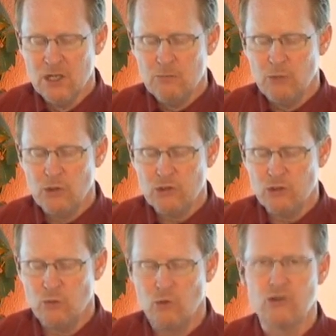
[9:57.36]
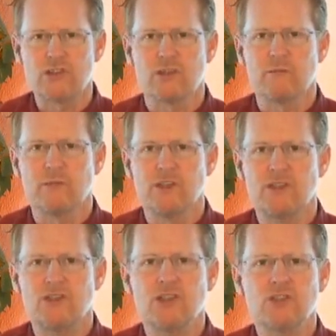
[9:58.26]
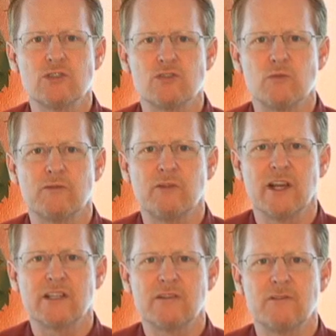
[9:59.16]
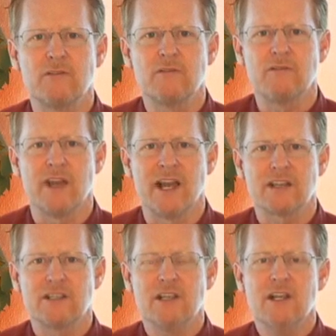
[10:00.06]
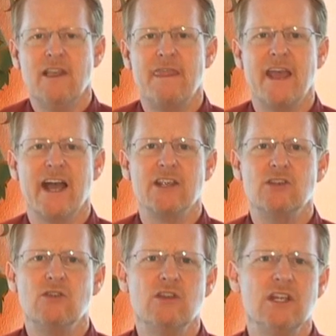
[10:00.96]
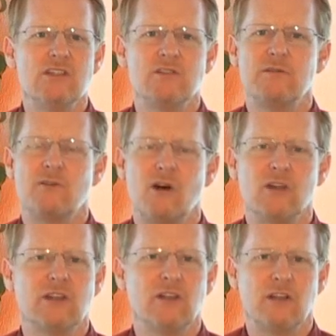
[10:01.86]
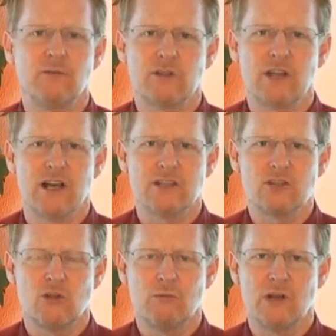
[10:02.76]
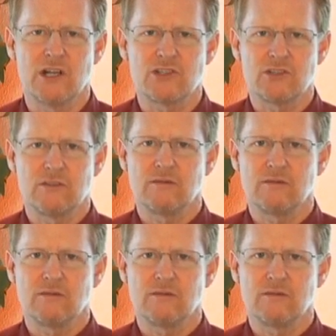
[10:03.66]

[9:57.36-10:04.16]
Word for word: Personal worship just is reflective of the fact that you need to fall in love with God so much